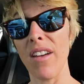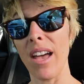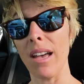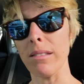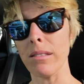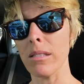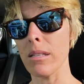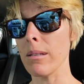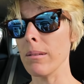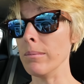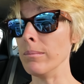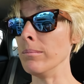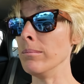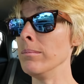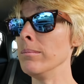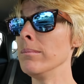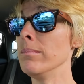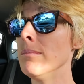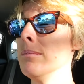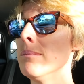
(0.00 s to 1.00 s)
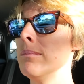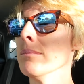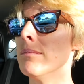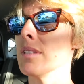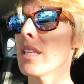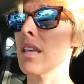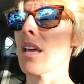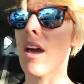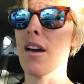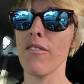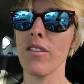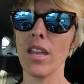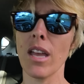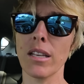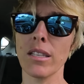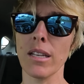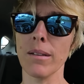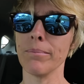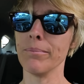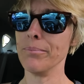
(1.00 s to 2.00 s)
fast. The coffee
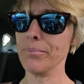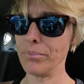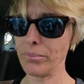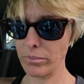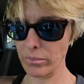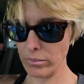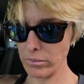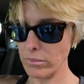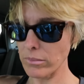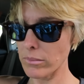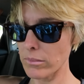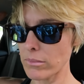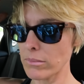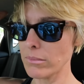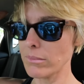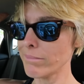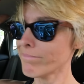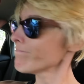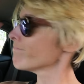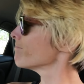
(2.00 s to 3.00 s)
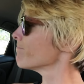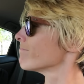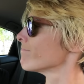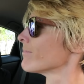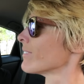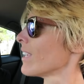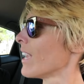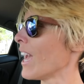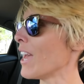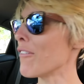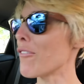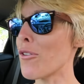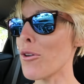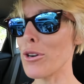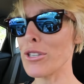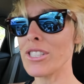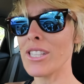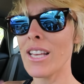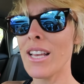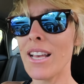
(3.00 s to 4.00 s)
kicked in. And of
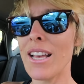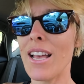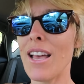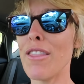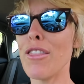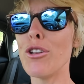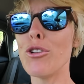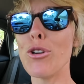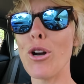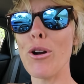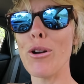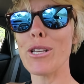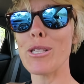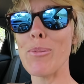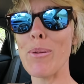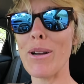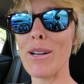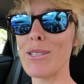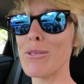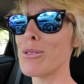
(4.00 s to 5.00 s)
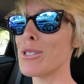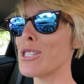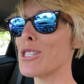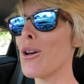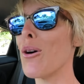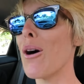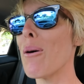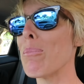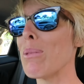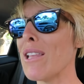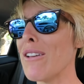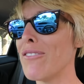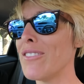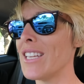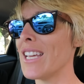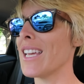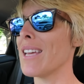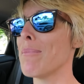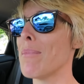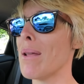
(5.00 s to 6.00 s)
course, the drone experience was so
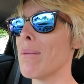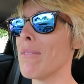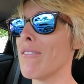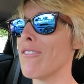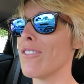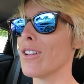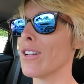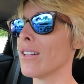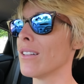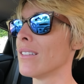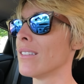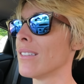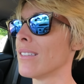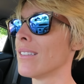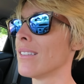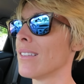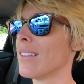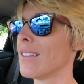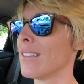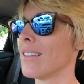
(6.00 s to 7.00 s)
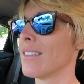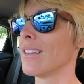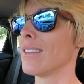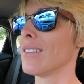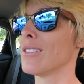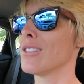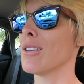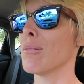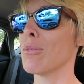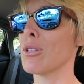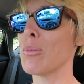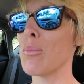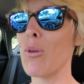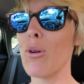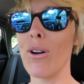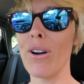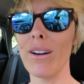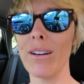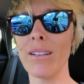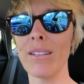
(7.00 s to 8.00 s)
uplifting, it made me feel so much
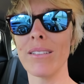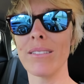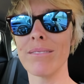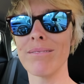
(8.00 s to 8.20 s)
more